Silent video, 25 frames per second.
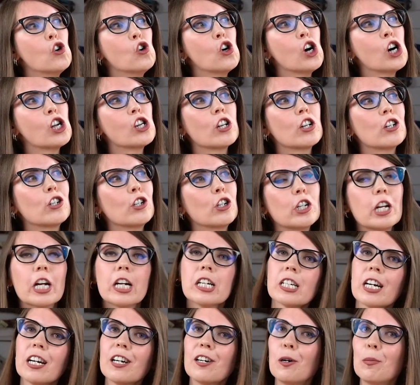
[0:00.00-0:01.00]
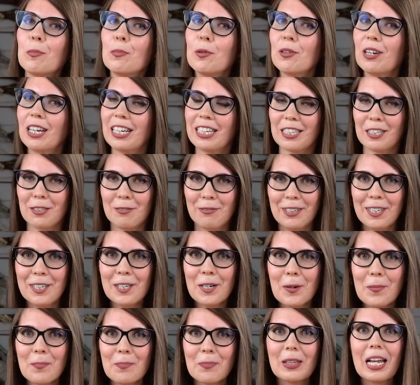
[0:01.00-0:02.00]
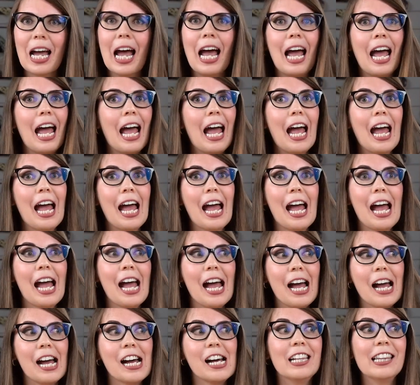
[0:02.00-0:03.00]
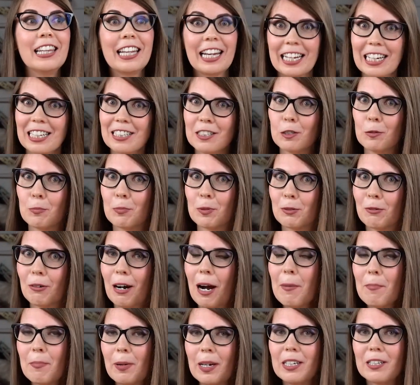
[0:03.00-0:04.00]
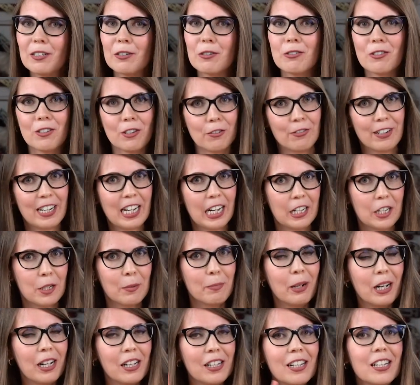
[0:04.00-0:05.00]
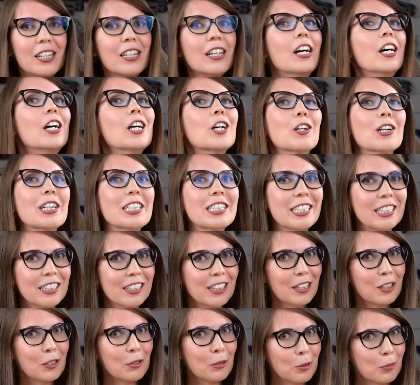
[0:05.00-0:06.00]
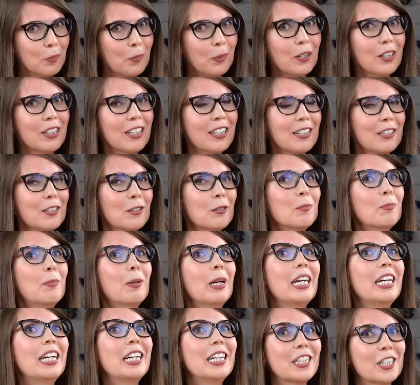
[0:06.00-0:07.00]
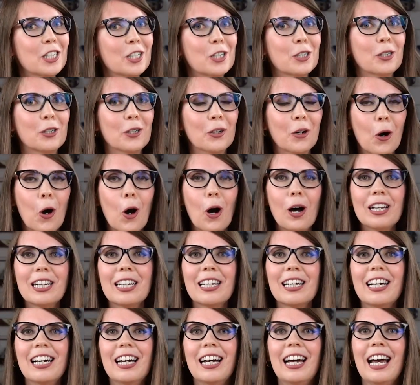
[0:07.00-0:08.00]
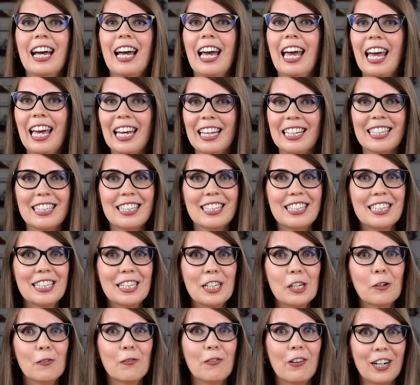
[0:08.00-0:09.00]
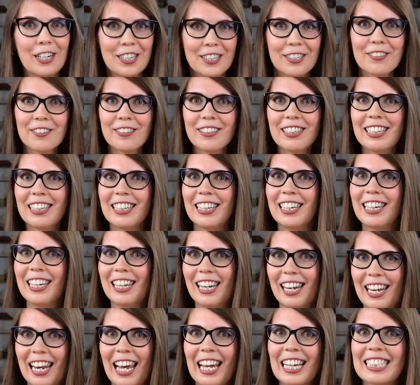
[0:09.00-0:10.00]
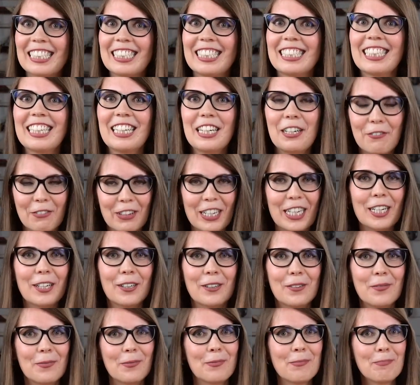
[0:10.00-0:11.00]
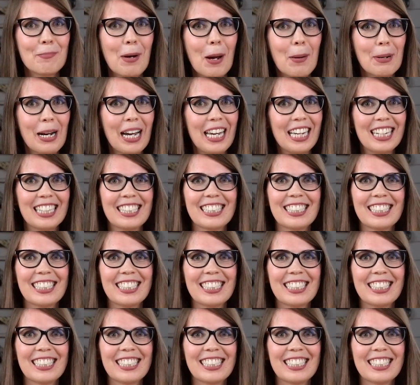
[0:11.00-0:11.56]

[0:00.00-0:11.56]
other than that, I hope you like this video. Like and subscribe, hit the notification bell, consider to support us on Patreon, and see you very soon in the next video. Bye bye.